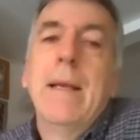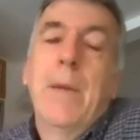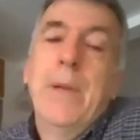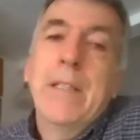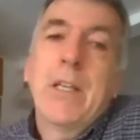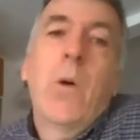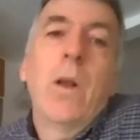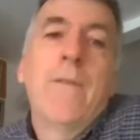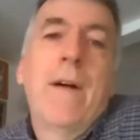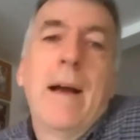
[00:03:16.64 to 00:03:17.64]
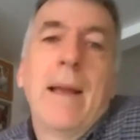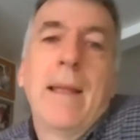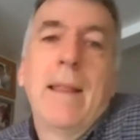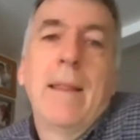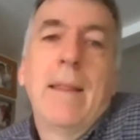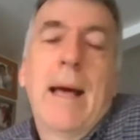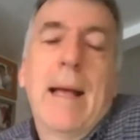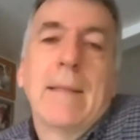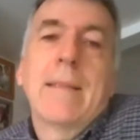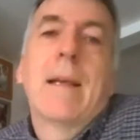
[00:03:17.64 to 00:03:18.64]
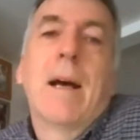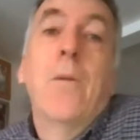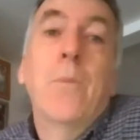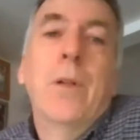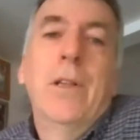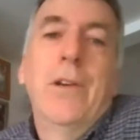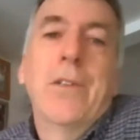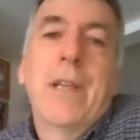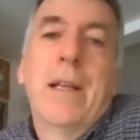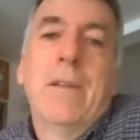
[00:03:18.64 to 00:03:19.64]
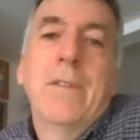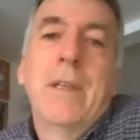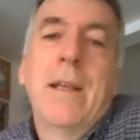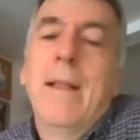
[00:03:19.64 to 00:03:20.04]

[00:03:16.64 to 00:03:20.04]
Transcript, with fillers: Now we need to qualify that humble yourselves.